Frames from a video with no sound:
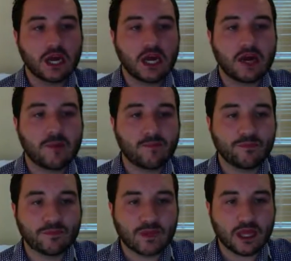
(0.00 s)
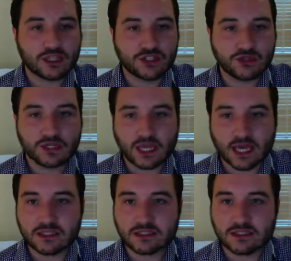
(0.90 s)
um, and you can
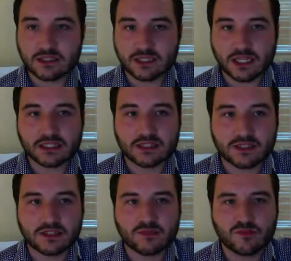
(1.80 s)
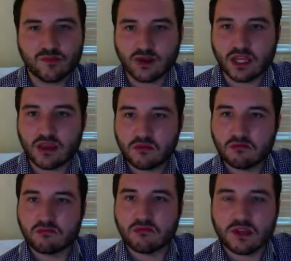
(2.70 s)
get to listen to some pretty,
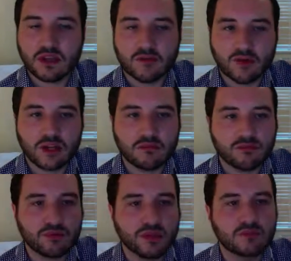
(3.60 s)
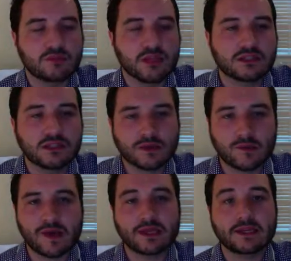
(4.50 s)
pretty, pretty decent
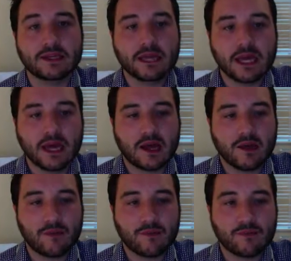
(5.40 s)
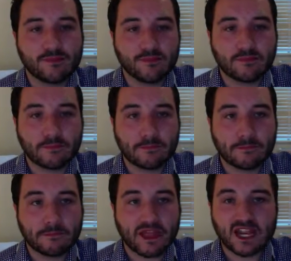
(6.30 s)
debate. Um,
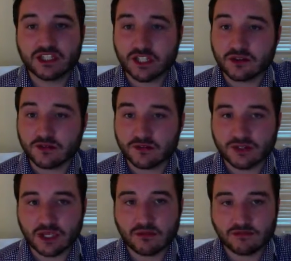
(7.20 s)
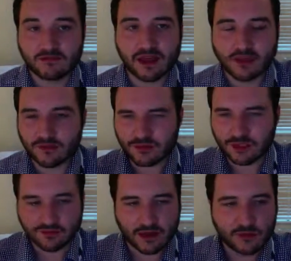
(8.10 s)
and actually, you'll, you'll see, yeah, you'll
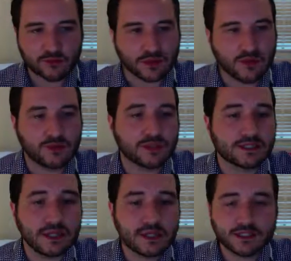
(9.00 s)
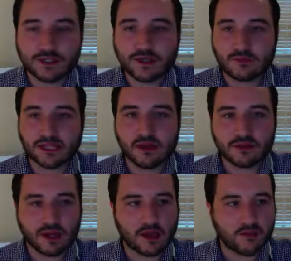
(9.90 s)
see how it, how it works. So do come
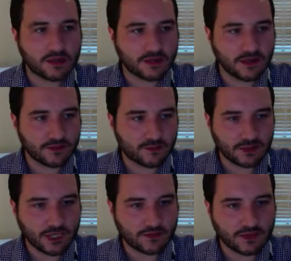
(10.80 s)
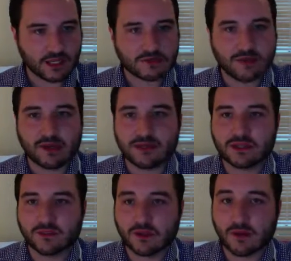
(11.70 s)
down. Um, I don't know the date for the next planning
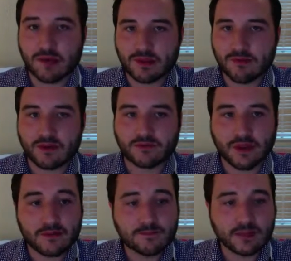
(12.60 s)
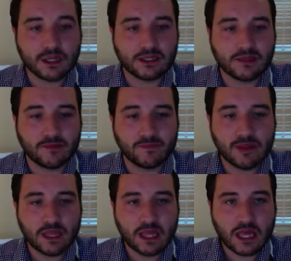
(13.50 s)
meeting off the top of my head, but they're monthly.
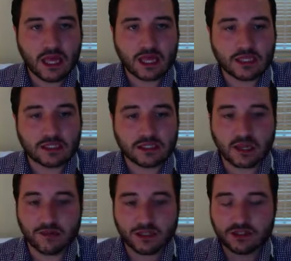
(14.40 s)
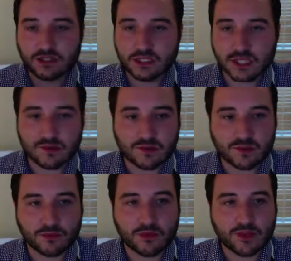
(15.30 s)
Um, and I imagine the Sainsbury's
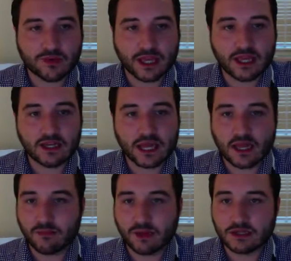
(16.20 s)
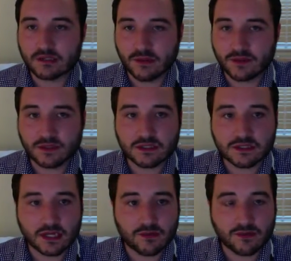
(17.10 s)
one will be on there again, plus some
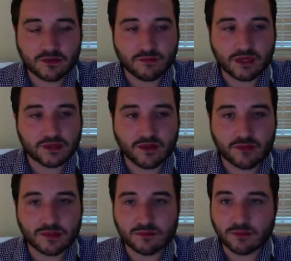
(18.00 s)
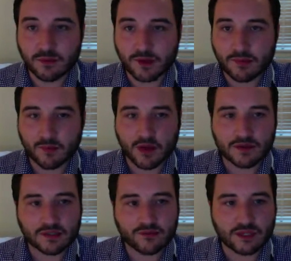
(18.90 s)
others. Uh, there's some big developments coming up in
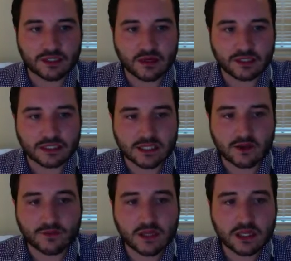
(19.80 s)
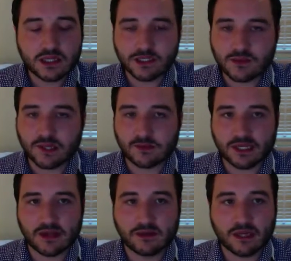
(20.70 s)
Worthing, some really exciting stuff. So do come
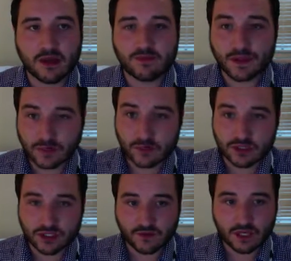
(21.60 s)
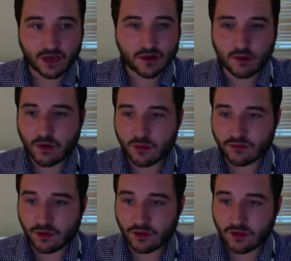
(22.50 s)
down. Um, thank you for watching the video. I won't
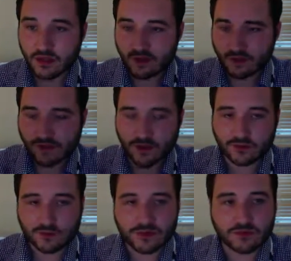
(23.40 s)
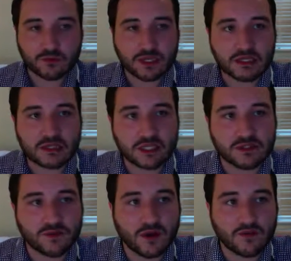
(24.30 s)
waffle on. Failed miserably to stick
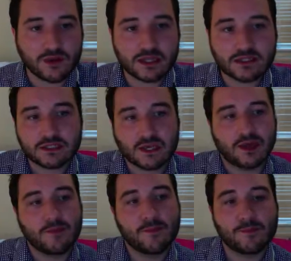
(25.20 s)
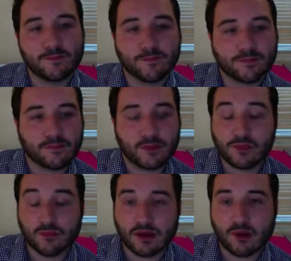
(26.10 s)
to five minutes. Um, I'm
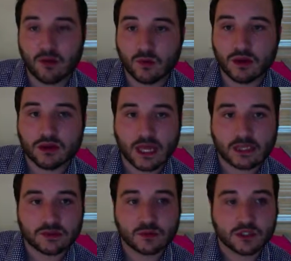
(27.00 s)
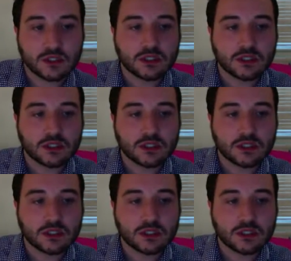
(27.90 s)
not paid by the word at all.